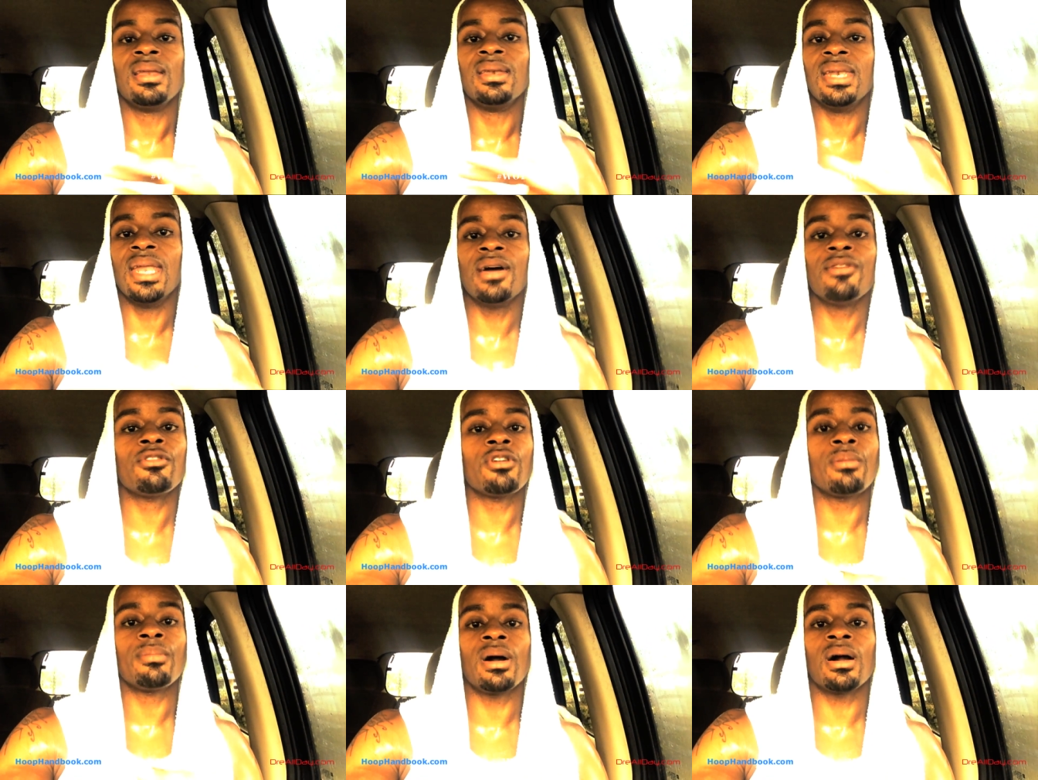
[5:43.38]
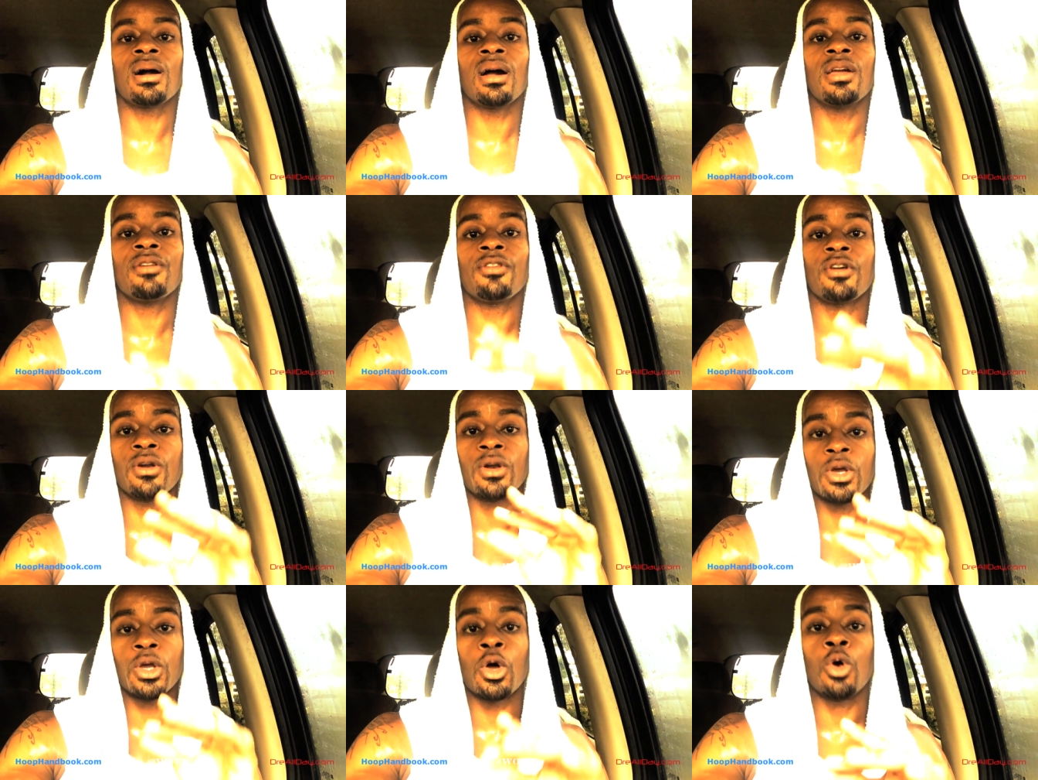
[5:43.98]
never in my life
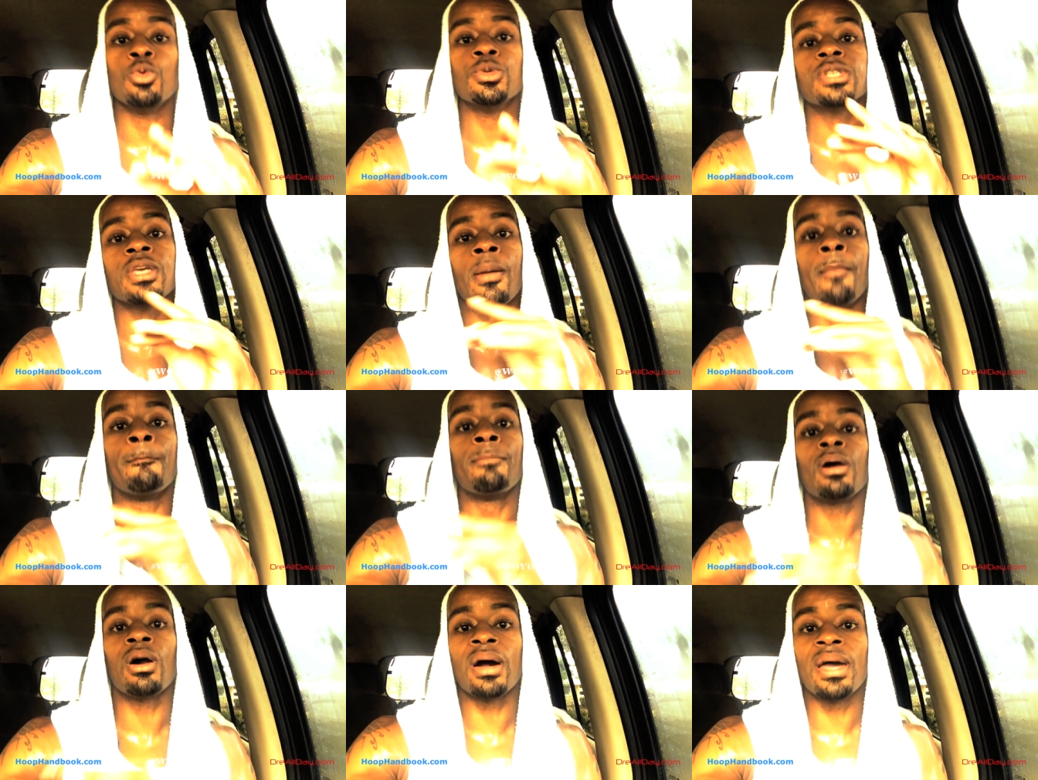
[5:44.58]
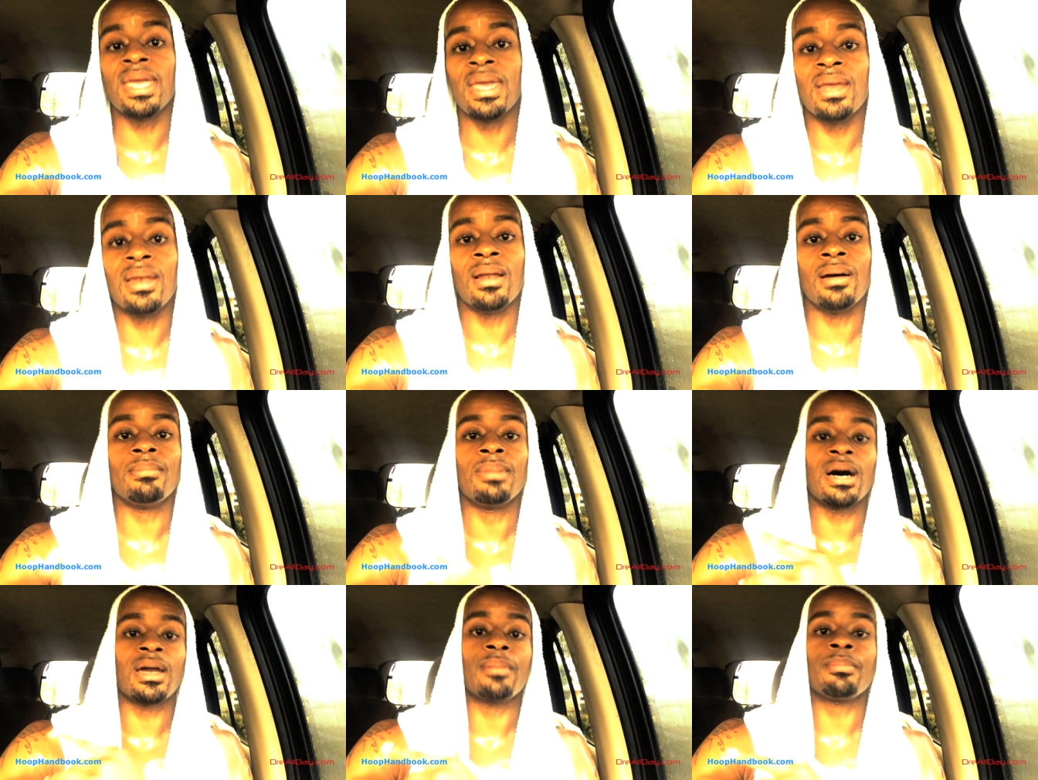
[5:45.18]
heard a coach complain
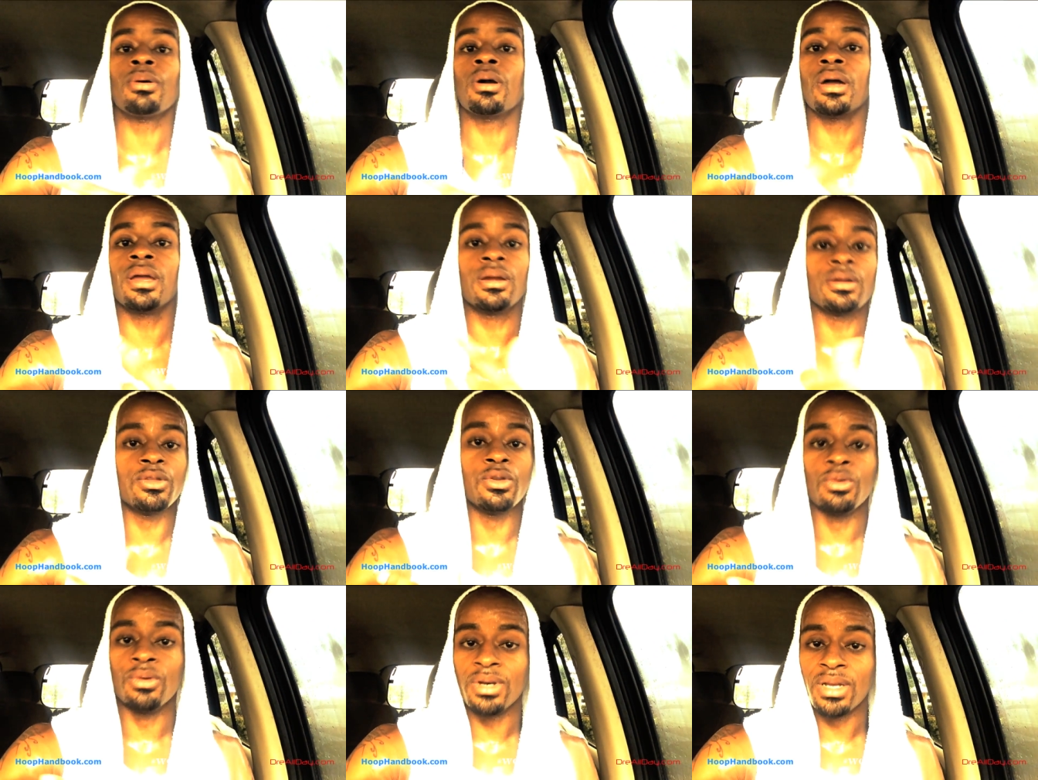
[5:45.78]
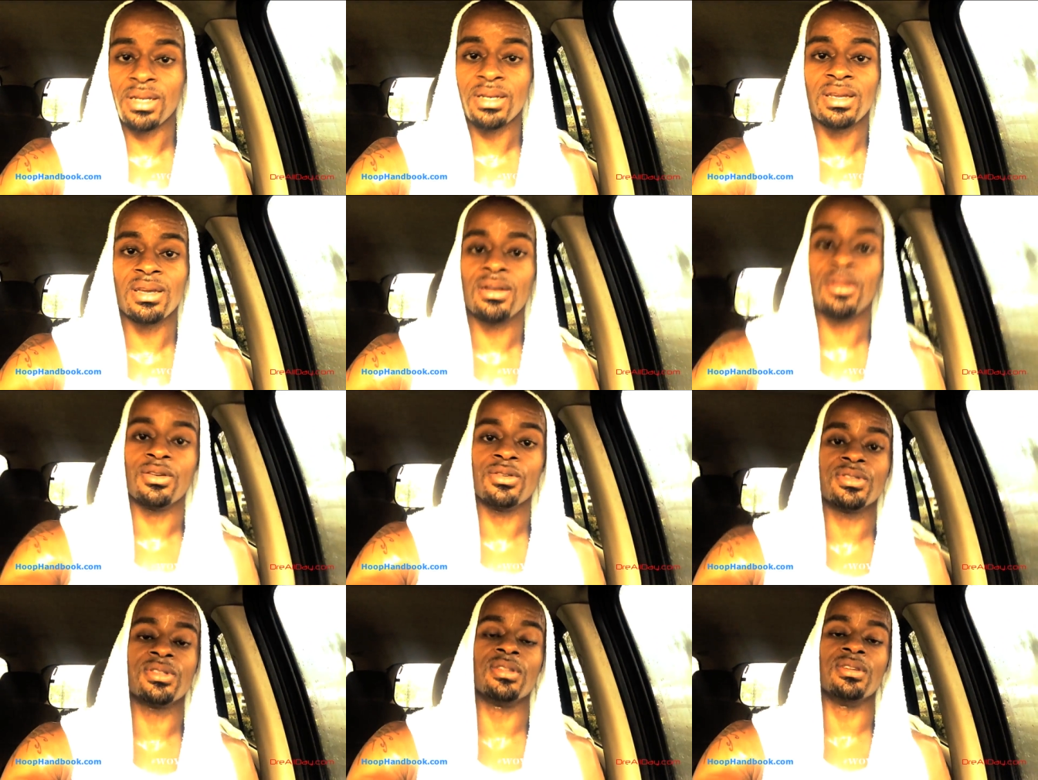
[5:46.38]
about a player doing any of
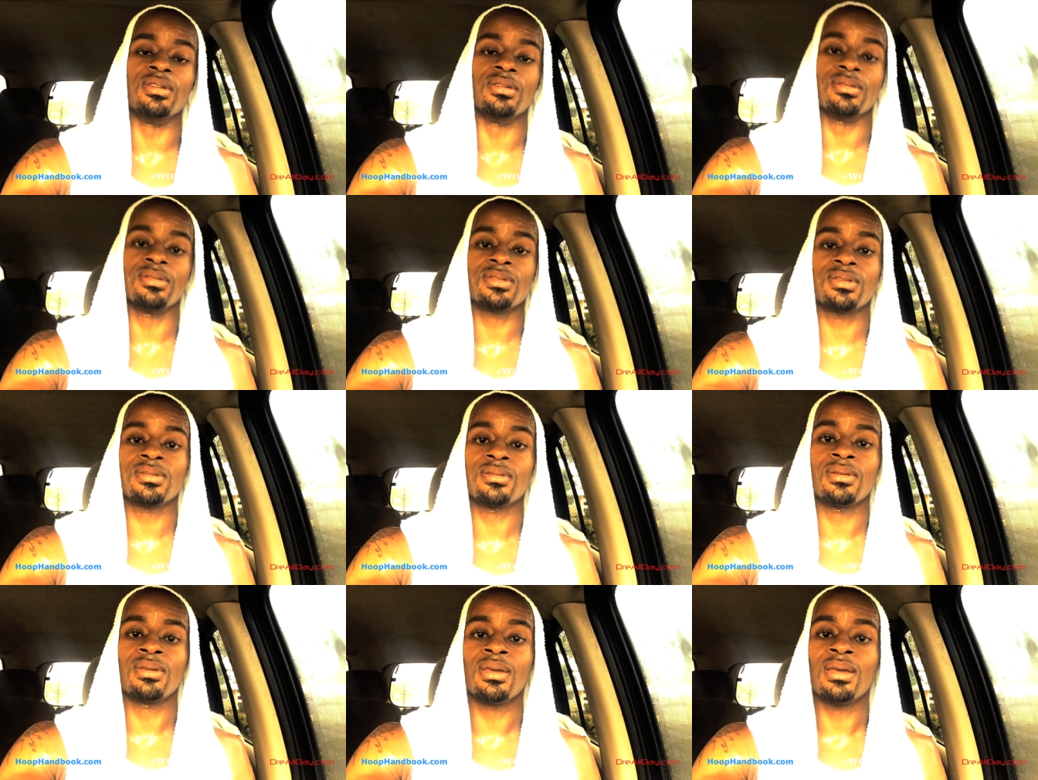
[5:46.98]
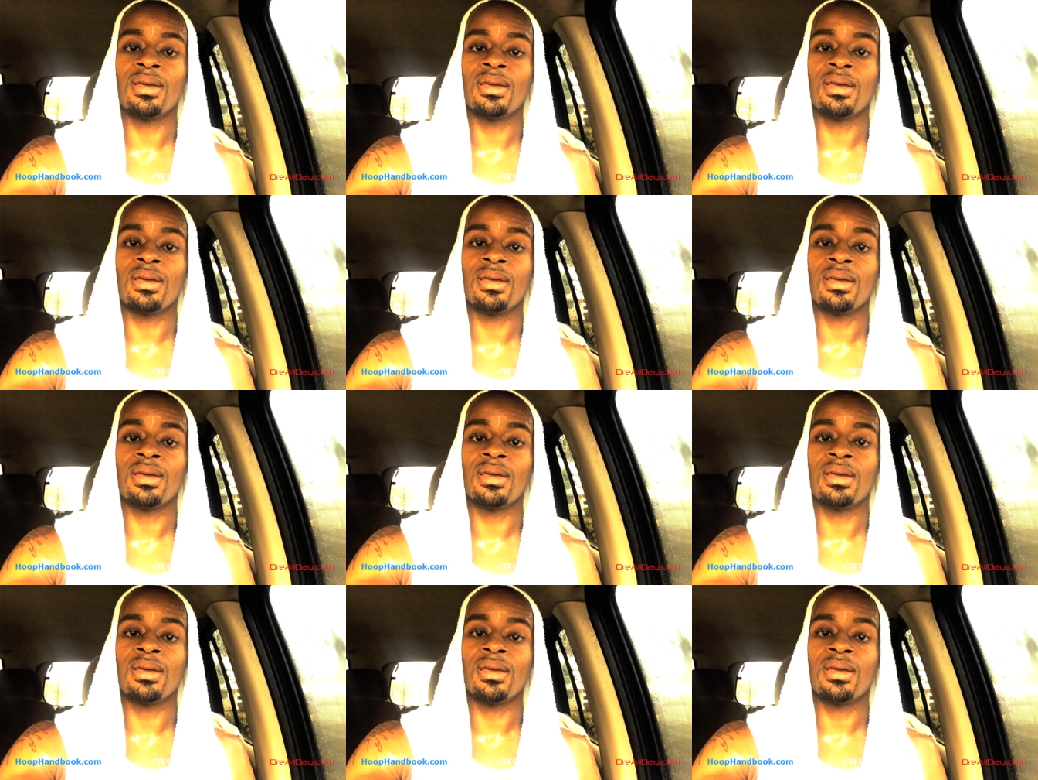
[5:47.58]
those things.